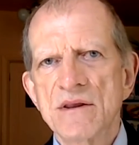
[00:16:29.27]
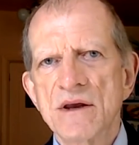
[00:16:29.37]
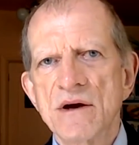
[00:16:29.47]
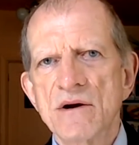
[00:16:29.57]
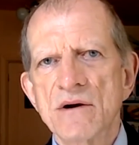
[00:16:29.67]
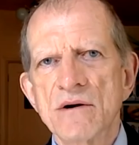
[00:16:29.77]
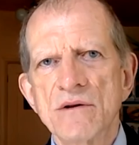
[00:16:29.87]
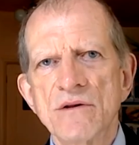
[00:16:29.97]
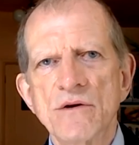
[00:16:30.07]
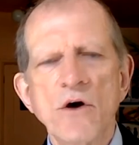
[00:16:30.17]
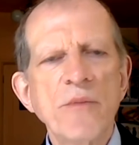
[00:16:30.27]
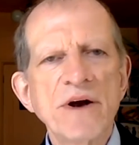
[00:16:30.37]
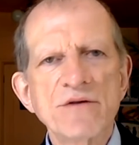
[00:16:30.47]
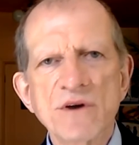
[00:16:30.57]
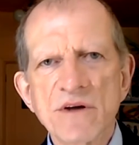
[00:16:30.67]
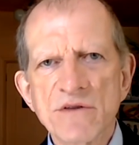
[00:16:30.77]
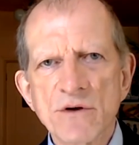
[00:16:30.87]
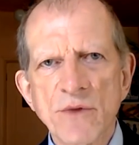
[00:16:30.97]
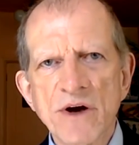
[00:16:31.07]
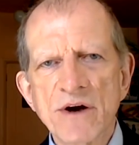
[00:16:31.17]
They're no better than giving
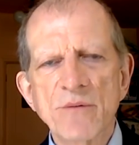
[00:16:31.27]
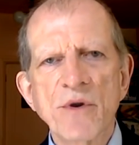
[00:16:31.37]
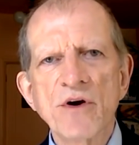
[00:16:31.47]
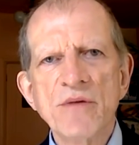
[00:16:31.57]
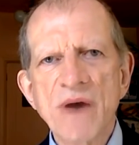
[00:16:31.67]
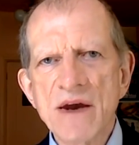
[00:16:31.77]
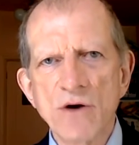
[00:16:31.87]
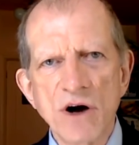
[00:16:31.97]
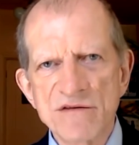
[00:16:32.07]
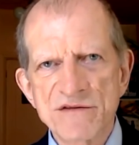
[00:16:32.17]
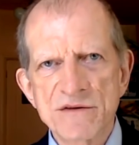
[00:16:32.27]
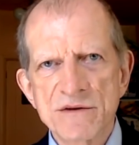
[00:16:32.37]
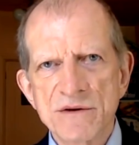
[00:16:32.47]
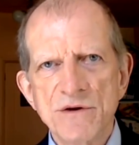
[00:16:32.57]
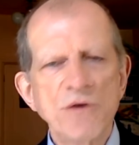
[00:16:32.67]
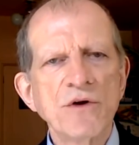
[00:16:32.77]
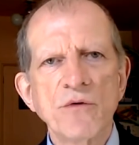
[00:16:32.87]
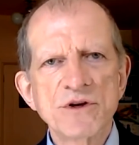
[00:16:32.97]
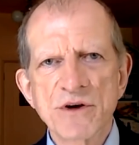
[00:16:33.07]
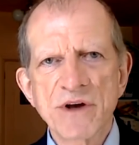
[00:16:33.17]
your money to Bernie Madoff. You don't know
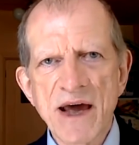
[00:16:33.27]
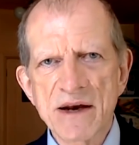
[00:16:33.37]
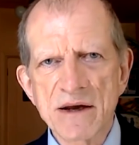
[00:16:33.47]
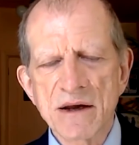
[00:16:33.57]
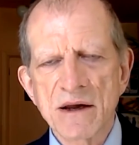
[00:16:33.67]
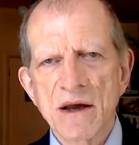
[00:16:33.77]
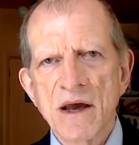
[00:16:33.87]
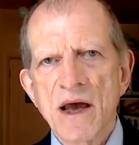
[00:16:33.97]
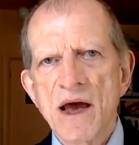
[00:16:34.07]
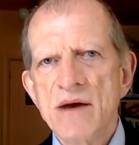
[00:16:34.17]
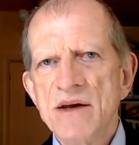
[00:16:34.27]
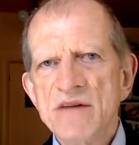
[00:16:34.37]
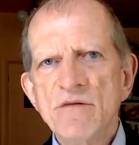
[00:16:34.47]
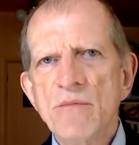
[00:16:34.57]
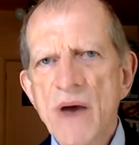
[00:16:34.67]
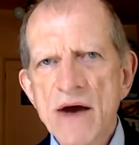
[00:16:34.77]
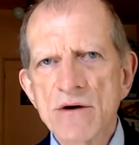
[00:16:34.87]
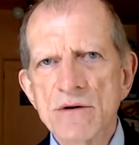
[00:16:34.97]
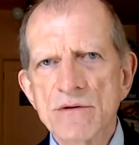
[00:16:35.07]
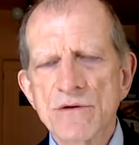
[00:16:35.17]
what you're getting. And even
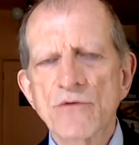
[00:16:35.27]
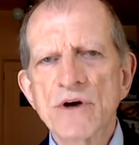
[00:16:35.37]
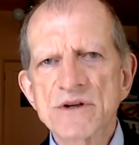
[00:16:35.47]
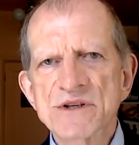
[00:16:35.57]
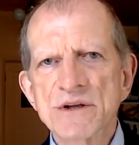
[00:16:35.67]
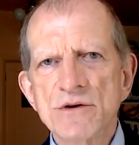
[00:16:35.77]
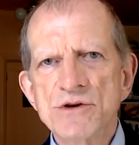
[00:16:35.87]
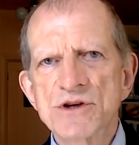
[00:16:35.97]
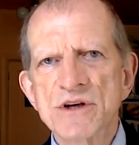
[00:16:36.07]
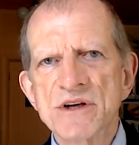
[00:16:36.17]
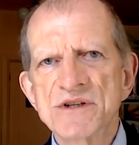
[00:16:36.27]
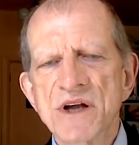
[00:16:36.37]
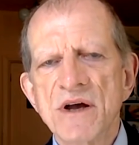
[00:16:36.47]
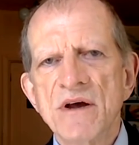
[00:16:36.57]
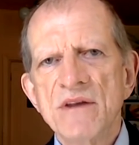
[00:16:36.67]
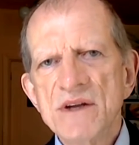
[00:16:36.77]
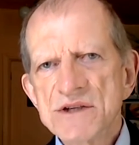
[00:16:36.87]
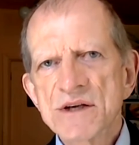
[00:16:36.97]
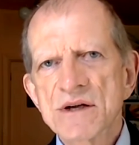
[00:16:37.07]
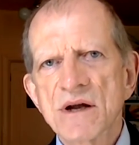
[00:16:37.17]
better, the real solution is these